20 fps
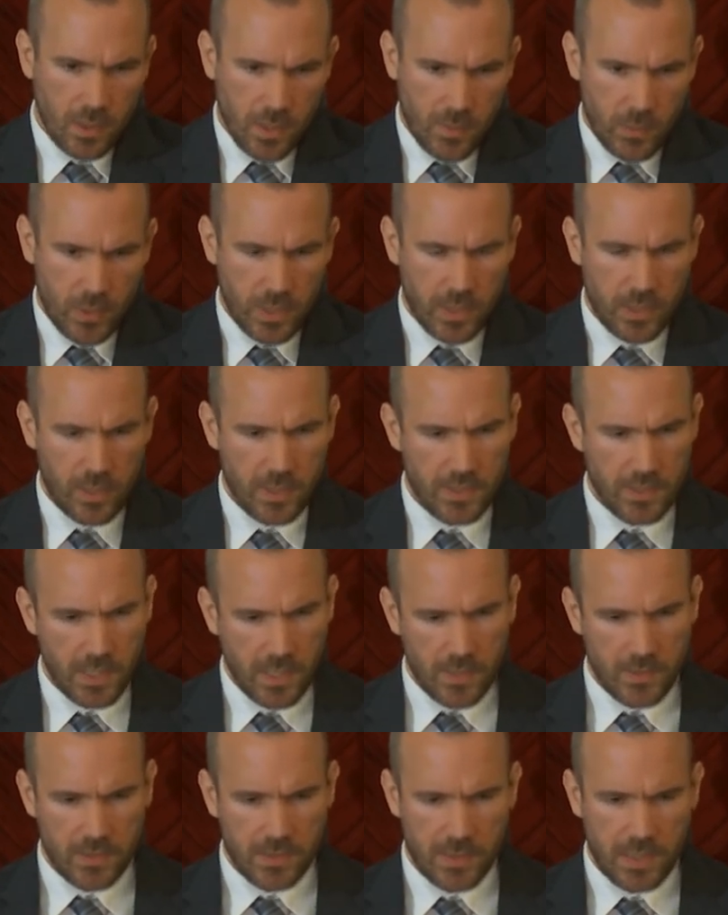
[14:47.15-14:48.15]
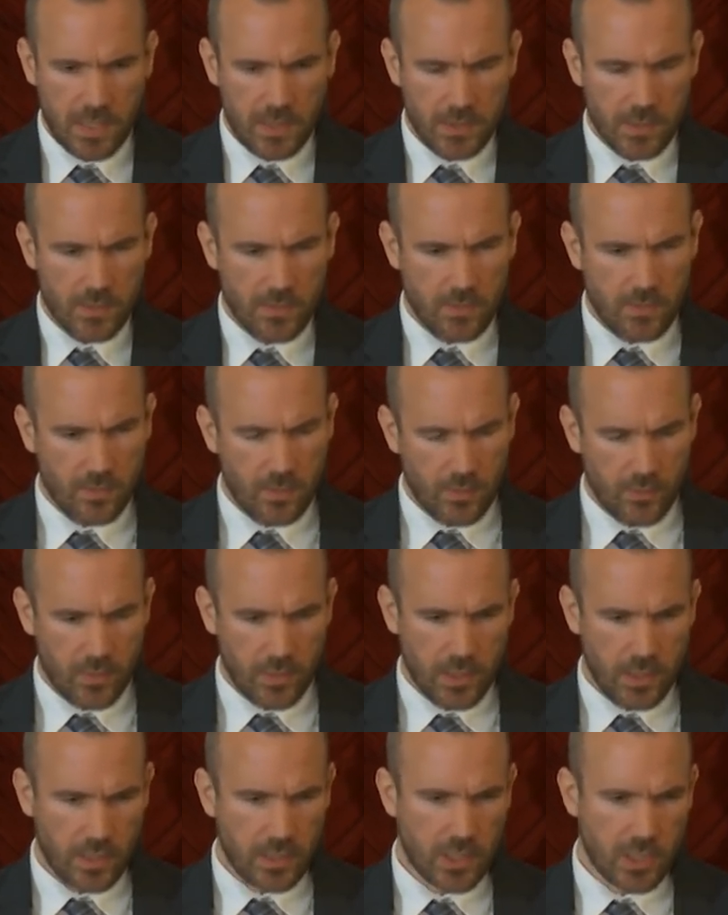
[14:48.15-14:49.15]
but in a certain sense of
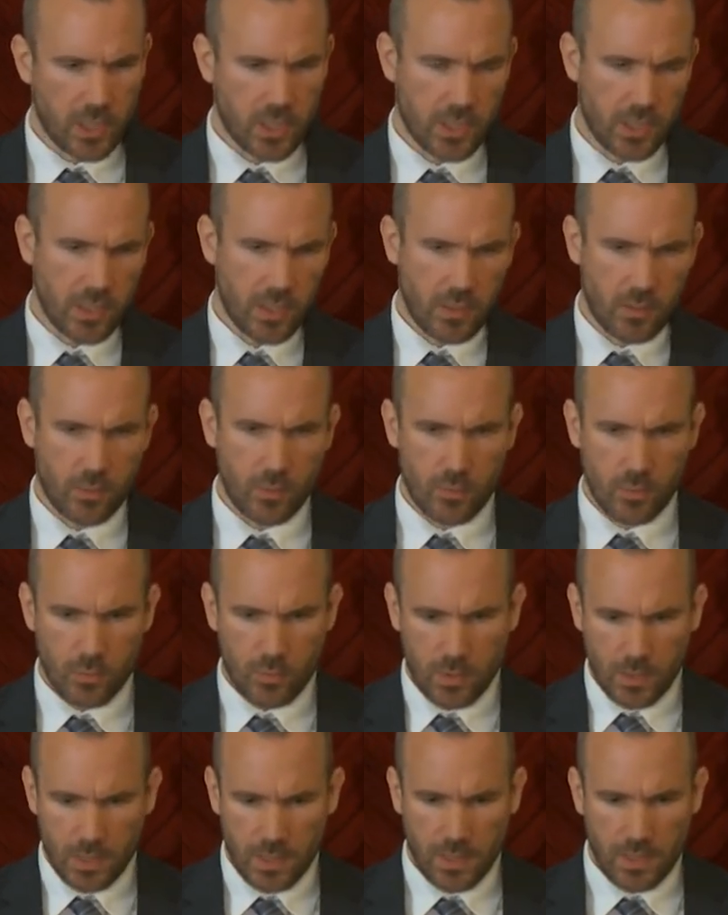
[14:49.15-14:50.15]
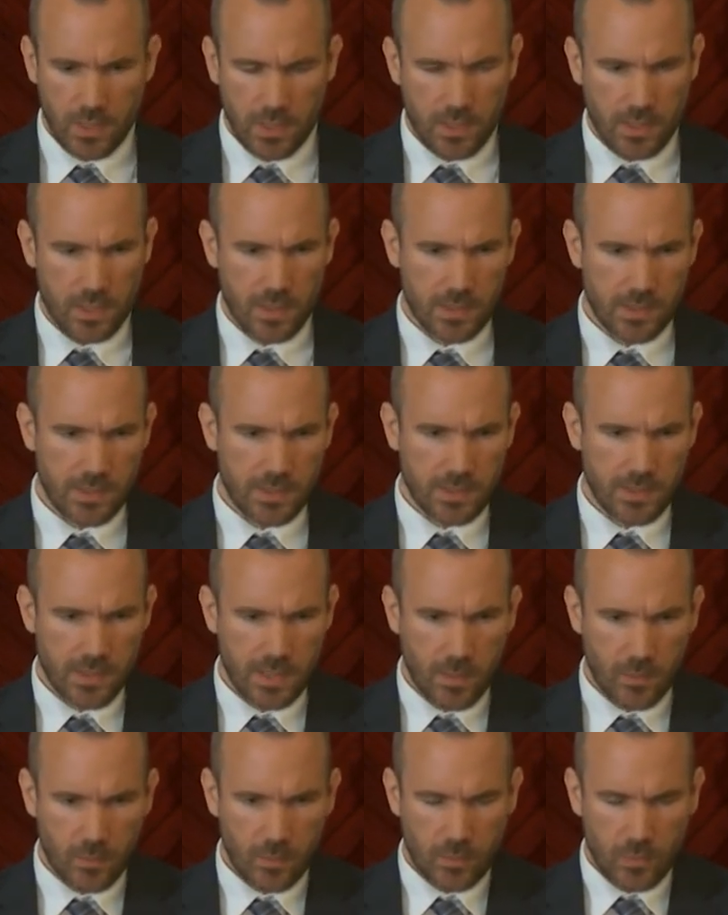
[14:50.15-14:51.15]
the initiate who is in
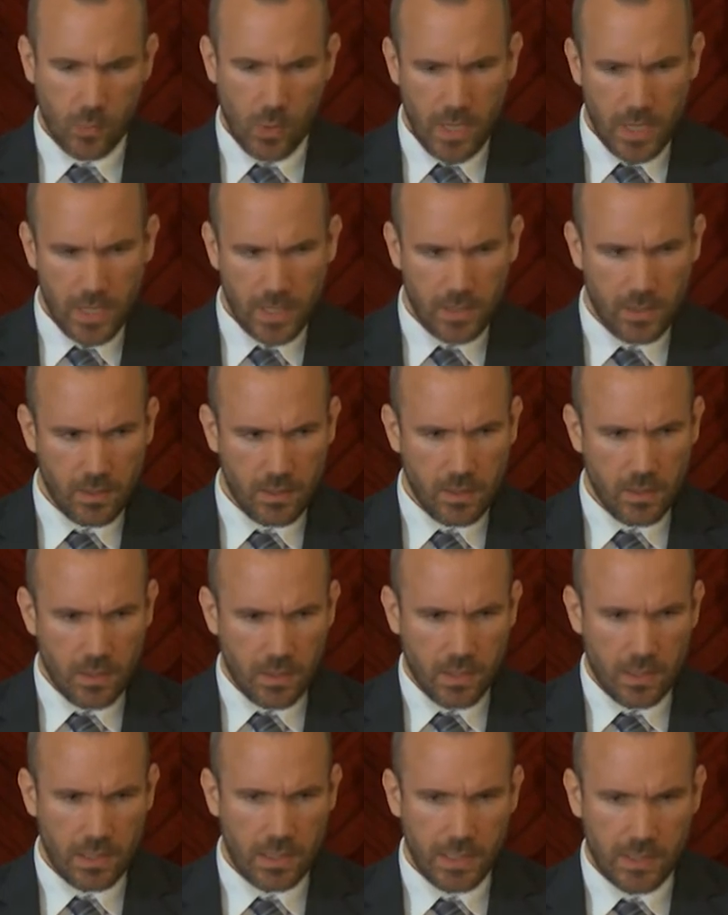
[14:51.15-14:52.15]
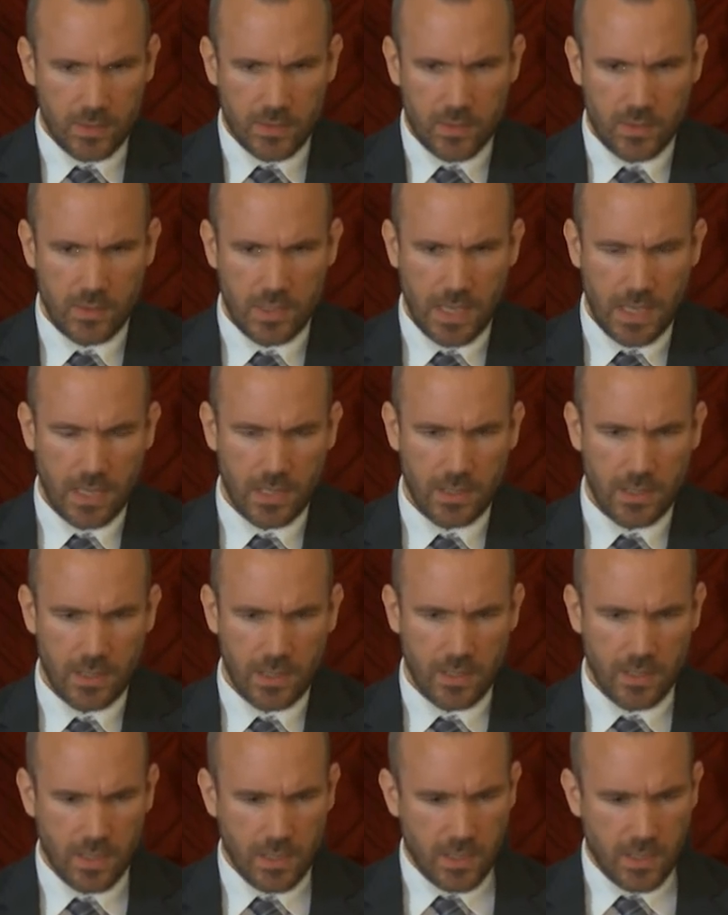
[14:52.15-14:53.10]
some way linked to deity.